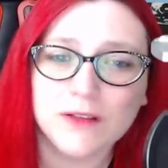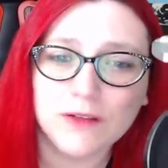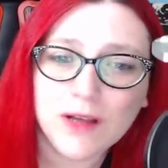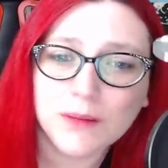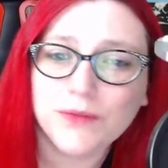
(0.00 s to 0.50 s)

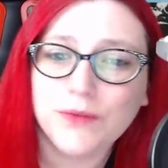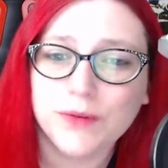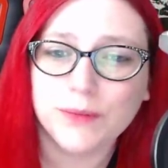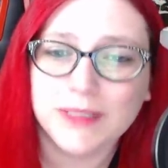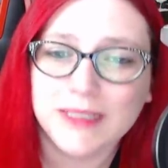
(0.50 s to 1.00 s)
long before
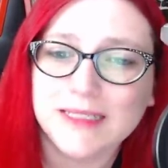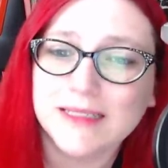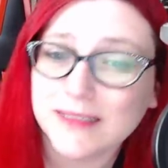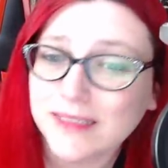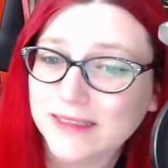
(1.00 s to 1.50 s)
their release
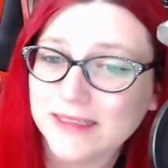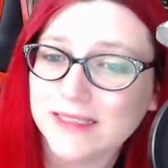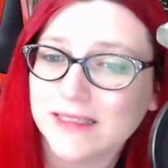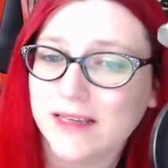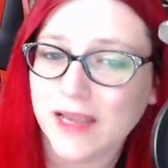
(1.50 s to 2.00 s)
still
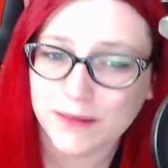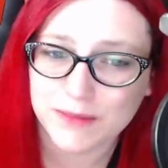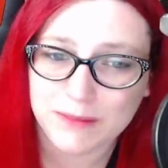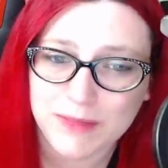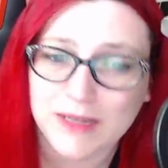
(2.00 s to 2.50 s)
exists on
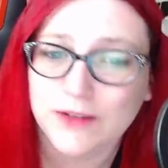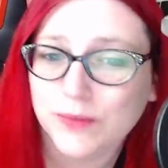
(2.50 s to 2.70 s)
IMDb,